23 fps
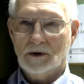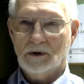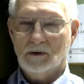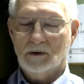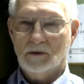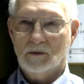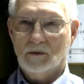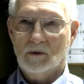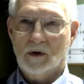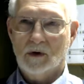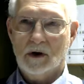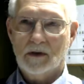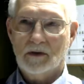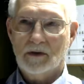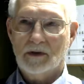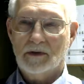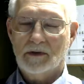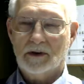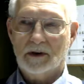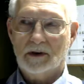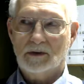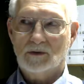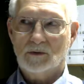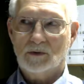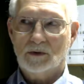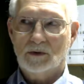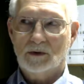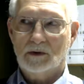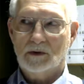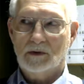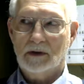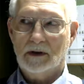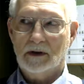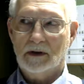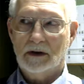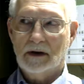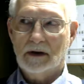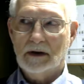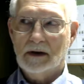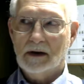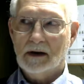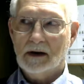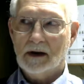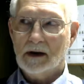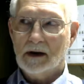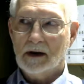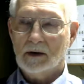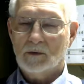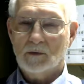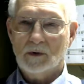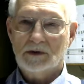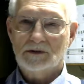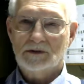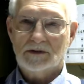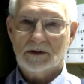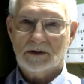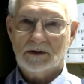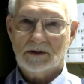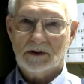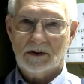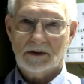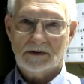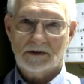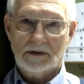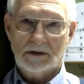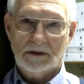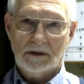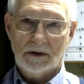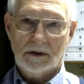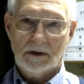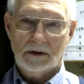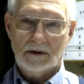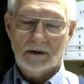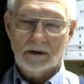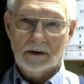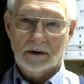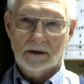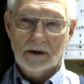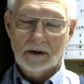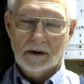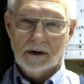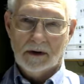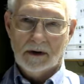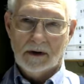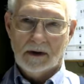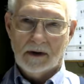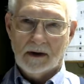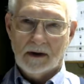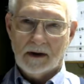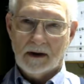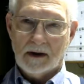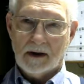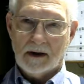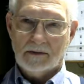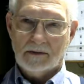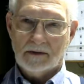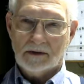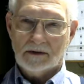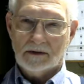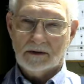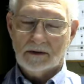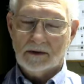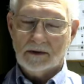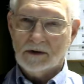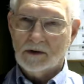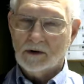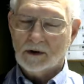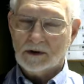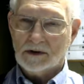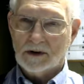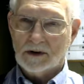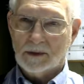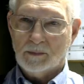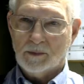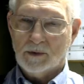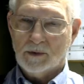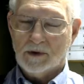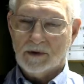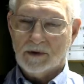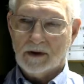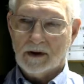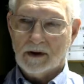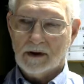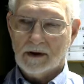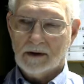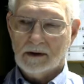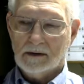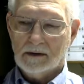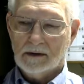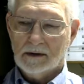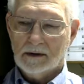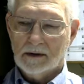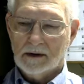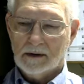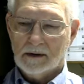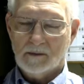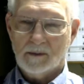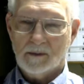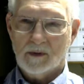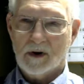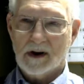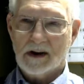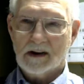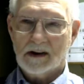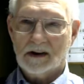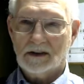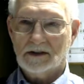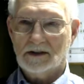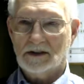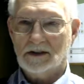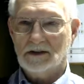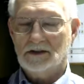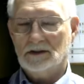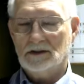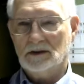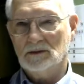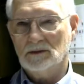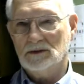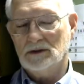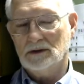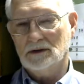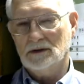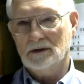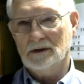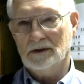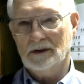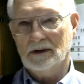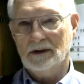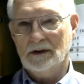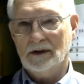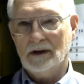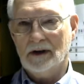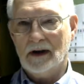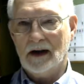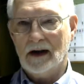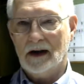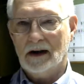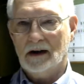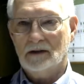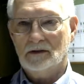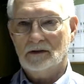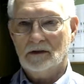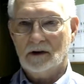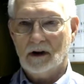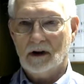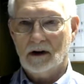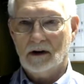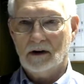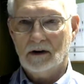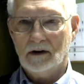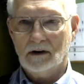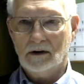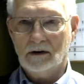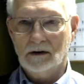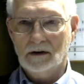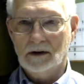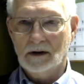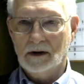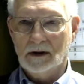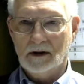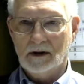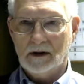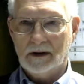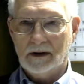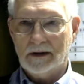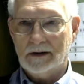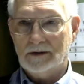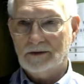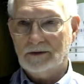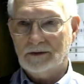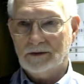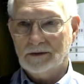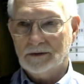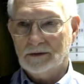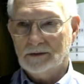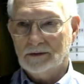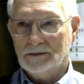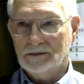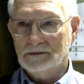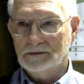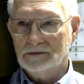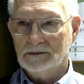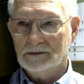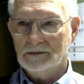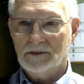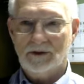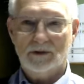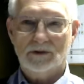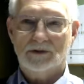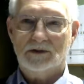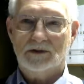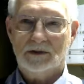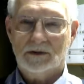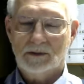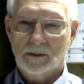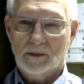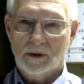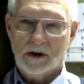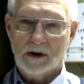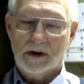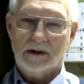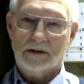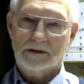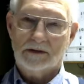One of the things were that I had one suggestion that have it hooked up with a braking system so that it adds air as you're using the brakes.